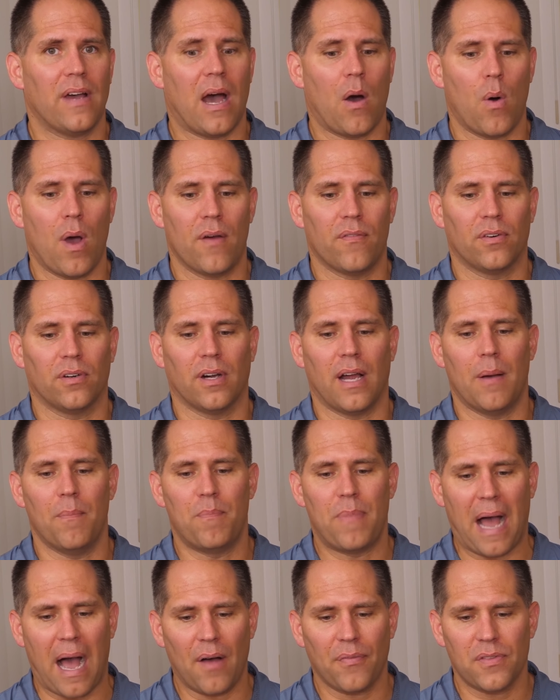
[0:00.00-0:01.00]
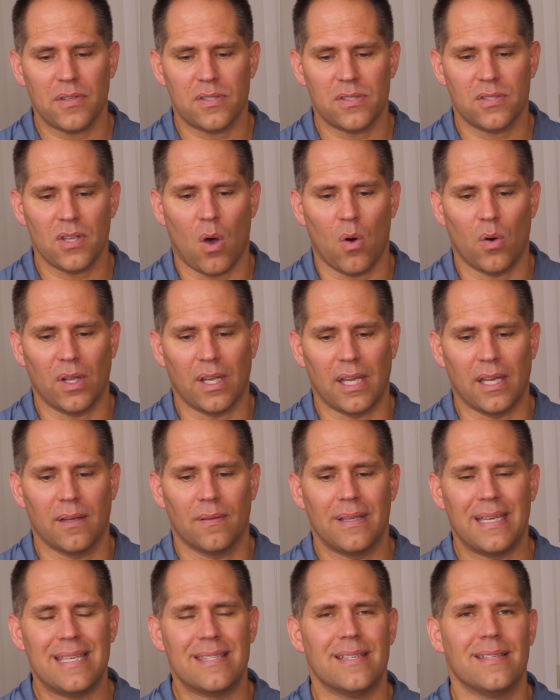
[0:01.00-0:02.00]
however, about the Sony
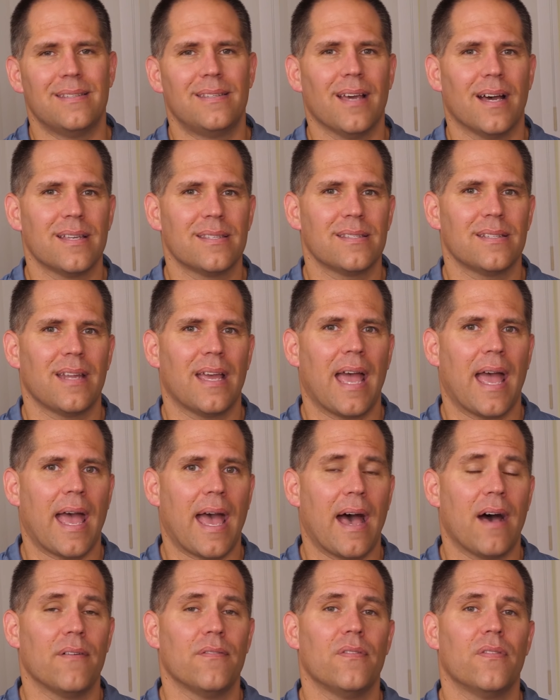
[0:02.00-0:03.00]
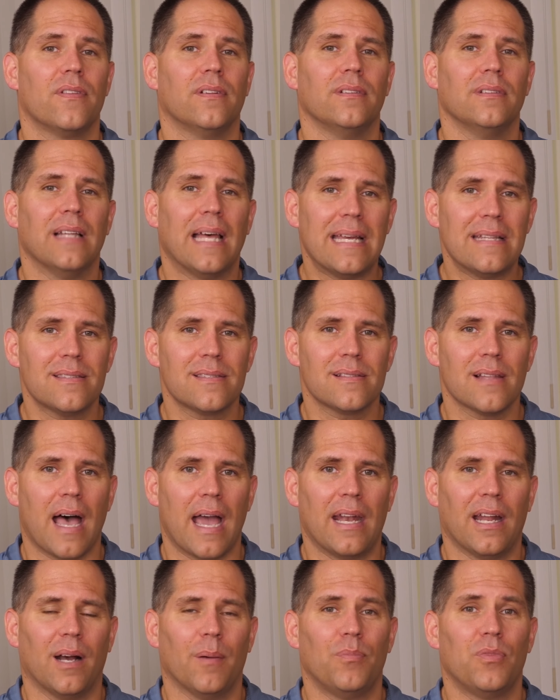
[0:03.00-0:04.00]
is it doesn't have the lens
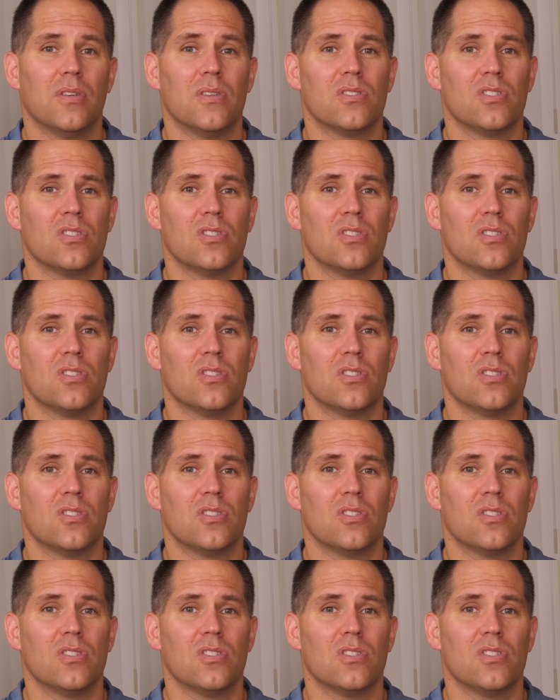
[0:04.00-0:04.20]
lineup to